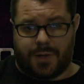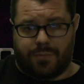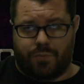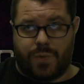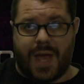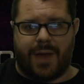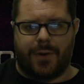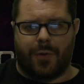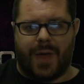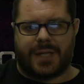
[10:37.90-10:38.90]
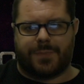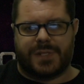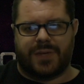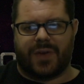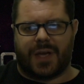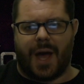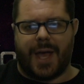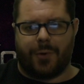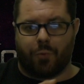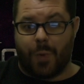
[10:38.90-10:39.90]
that specific
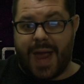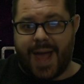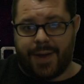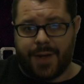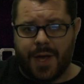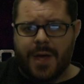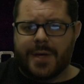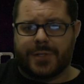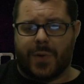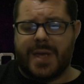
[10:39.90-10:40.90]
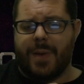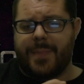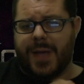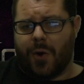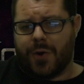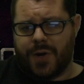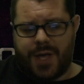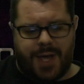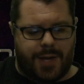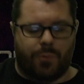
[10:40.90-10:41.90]
guy had ran, so he might be
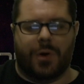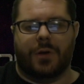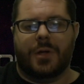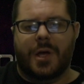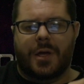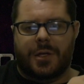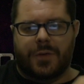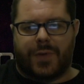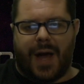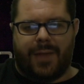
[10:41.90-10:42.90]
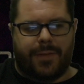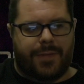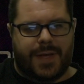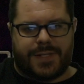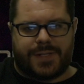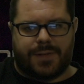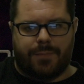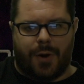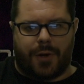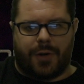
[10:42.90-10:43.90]
harder to hit. Well, you've got
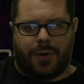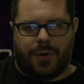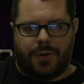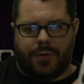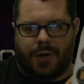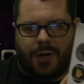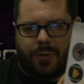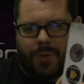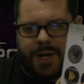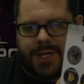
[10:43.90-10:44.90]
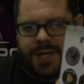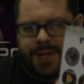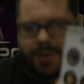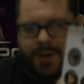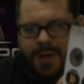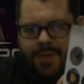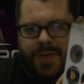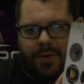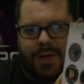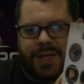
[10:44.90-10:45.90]
this marker right here
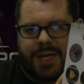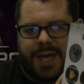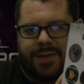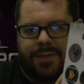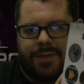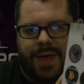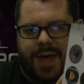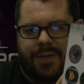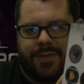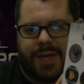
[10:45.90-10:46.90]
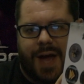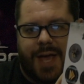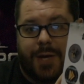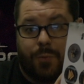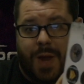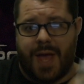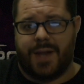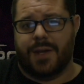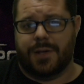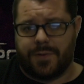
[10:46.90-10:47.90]
that'll indicate that the guy had
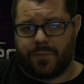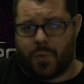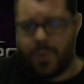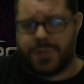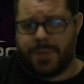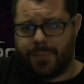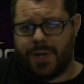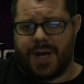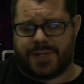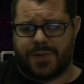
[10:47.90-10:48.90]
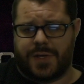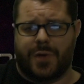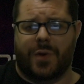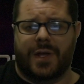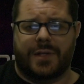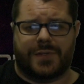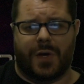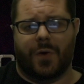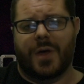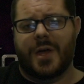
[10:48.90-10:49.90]
ran, and of course you could put it next to the unit.
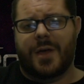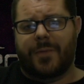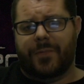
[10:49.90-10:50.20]
So